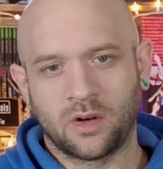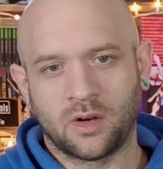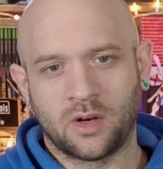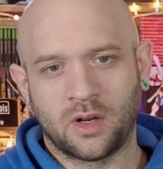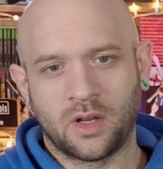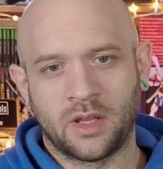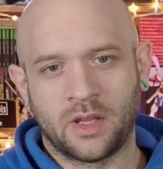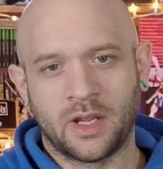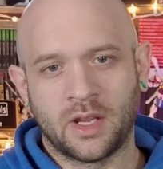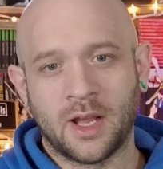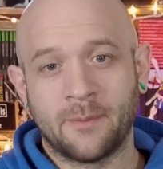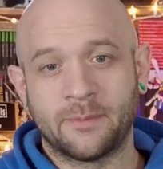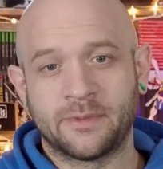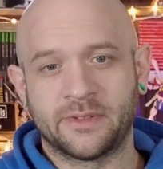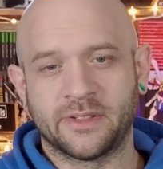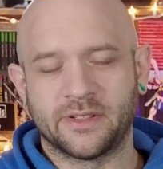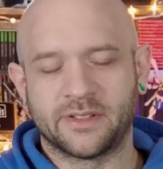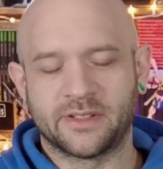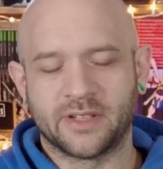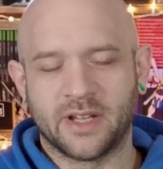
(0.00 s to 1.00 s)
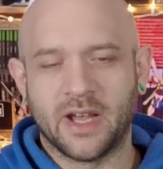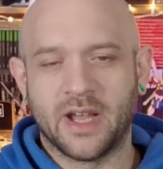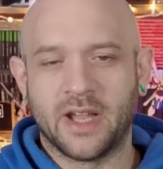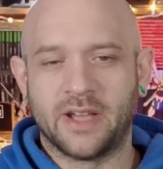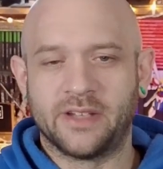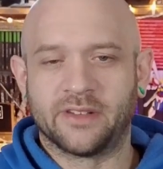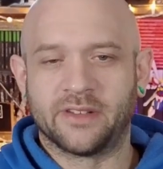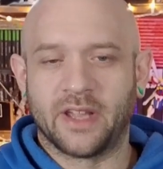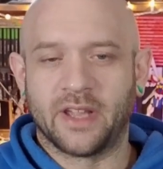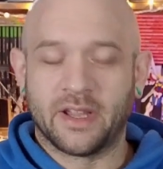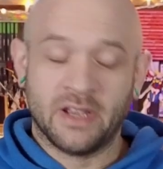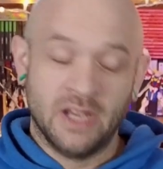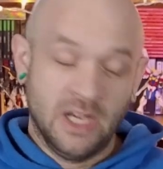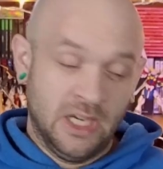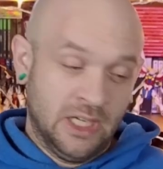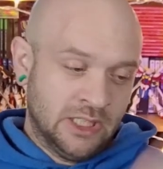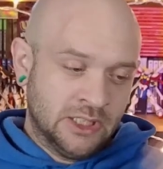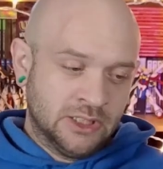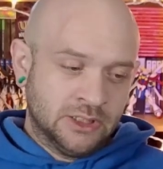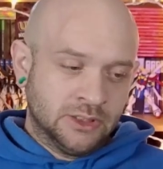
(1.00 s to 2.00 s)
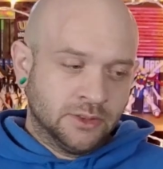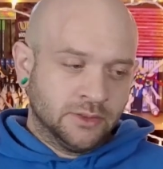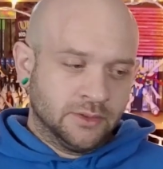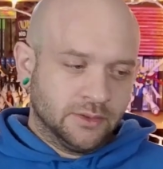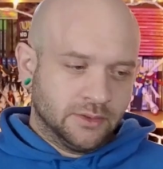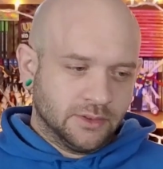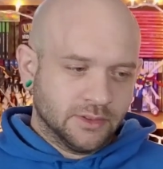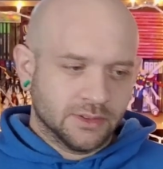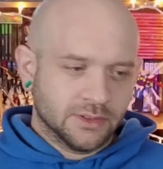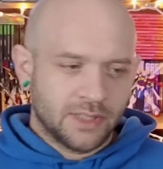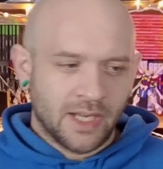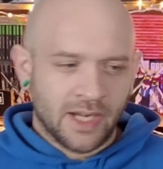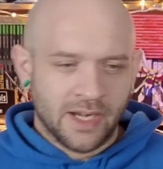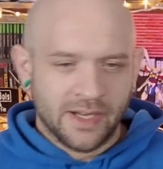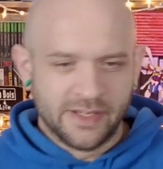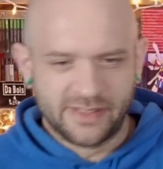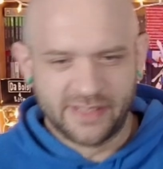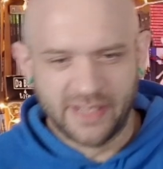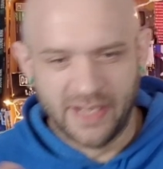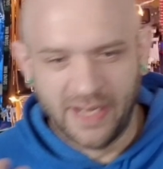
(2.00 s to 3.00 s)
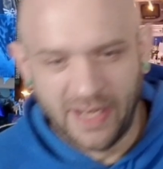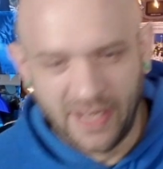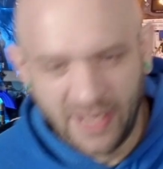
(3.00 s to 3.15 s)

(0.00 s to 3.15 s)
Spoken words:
on the opposite sides, like innocent